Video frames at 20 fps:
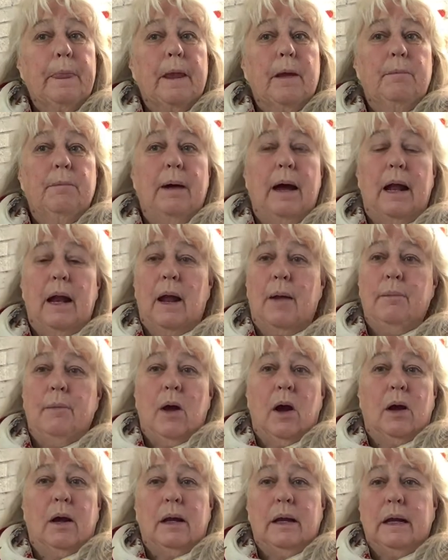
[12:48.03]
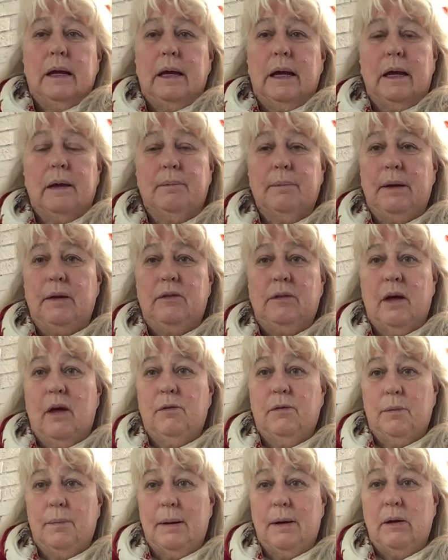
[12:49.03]
but I'm not going to kick
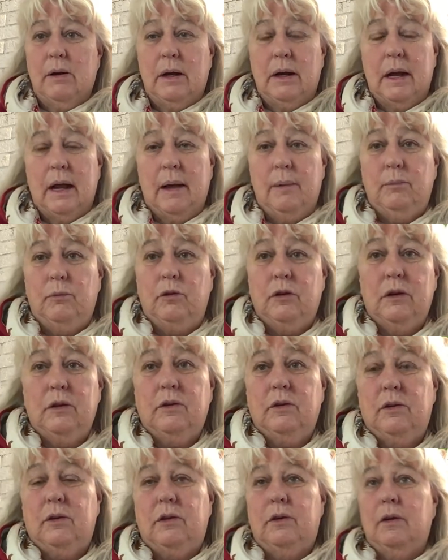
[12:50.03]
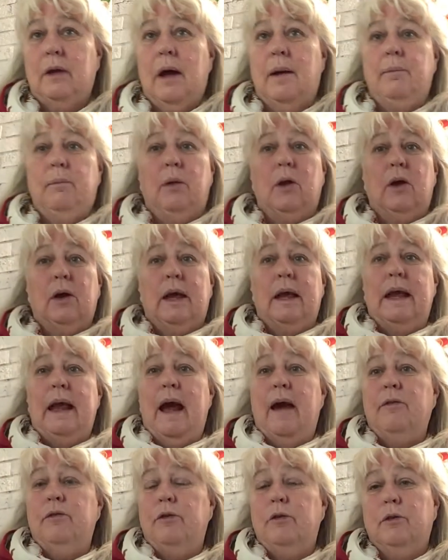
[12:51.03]
myself about it. I'm looking
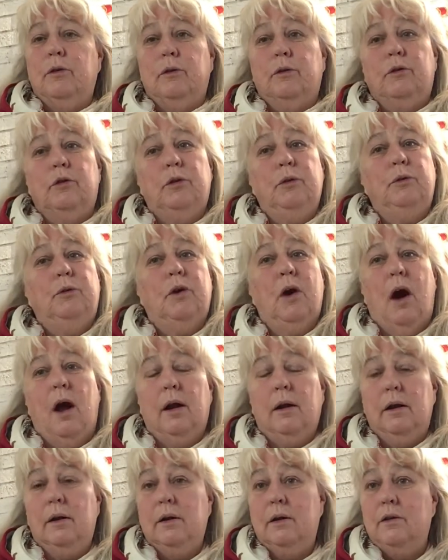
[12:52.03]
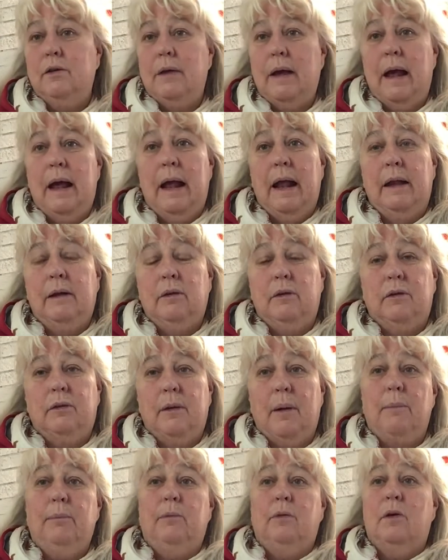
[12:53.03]
after two toddlers and
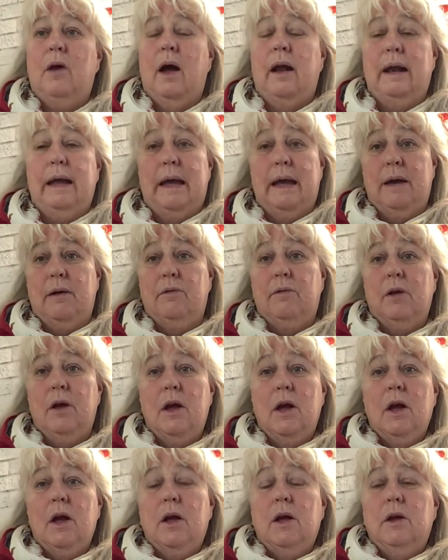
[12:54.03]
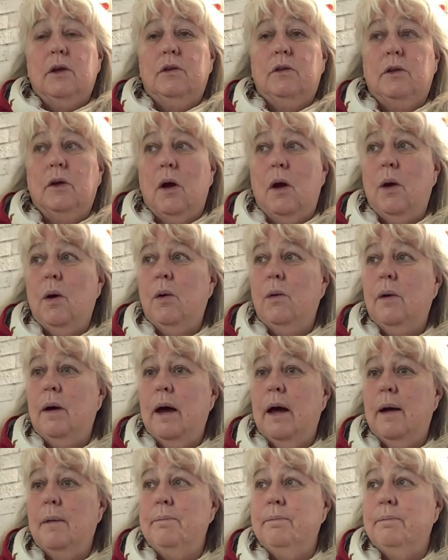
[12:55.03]
something's got to give.
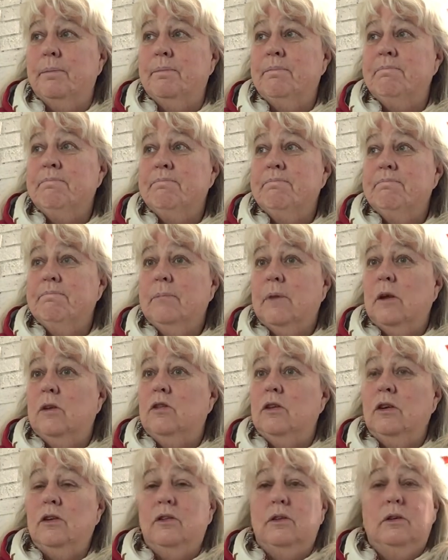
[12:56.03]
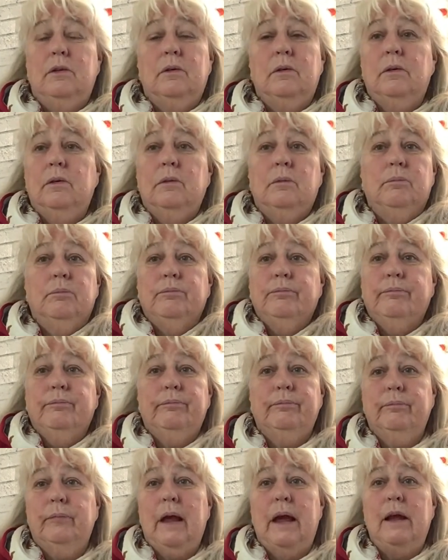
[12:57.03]
So just
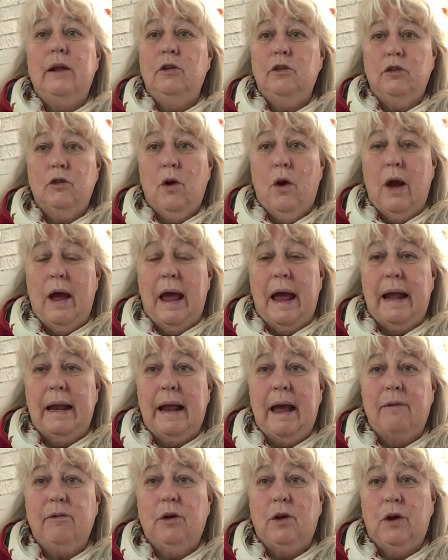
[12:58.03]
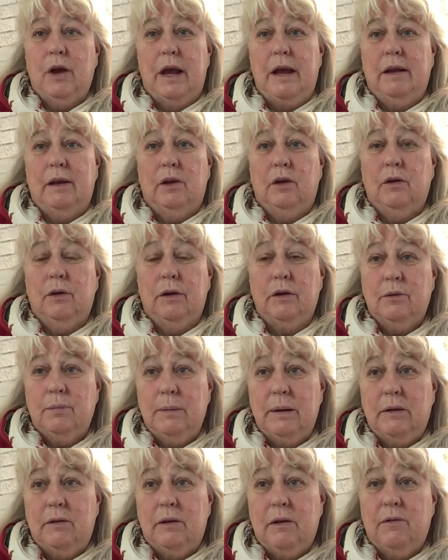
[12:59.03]
enjoy and have a great
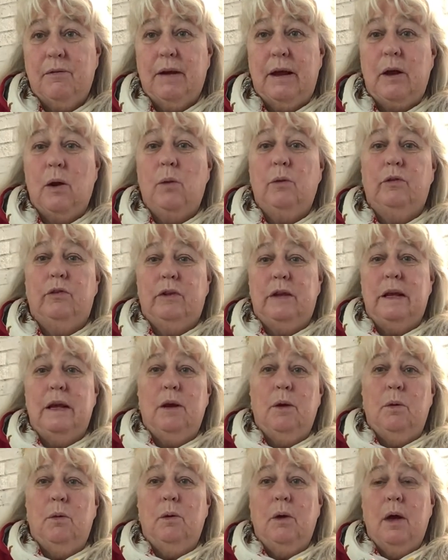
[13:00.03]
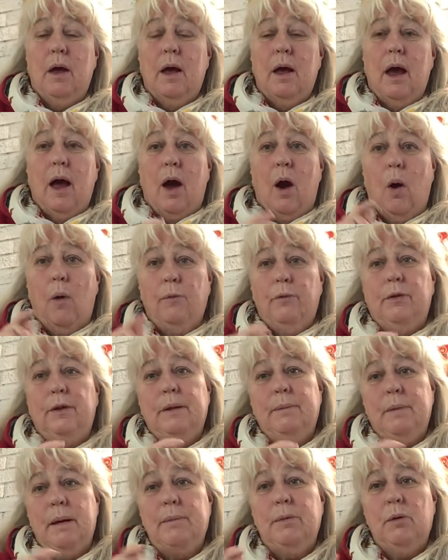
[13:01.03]
Christmas if I don't see you. Hopefully
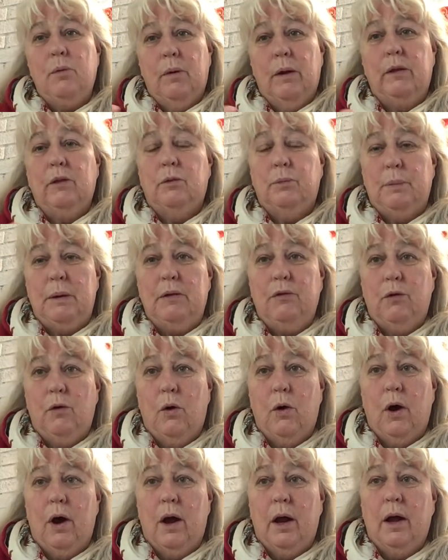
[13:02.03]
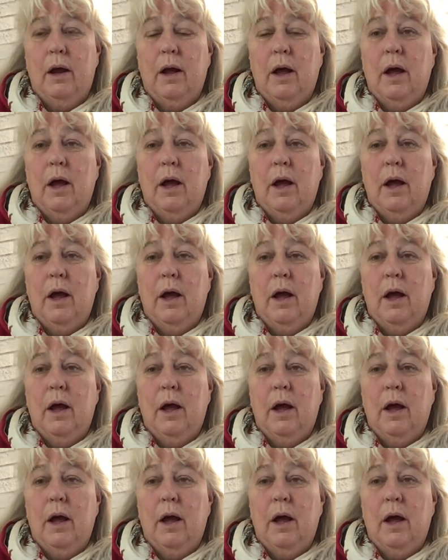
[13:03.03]
maybe once before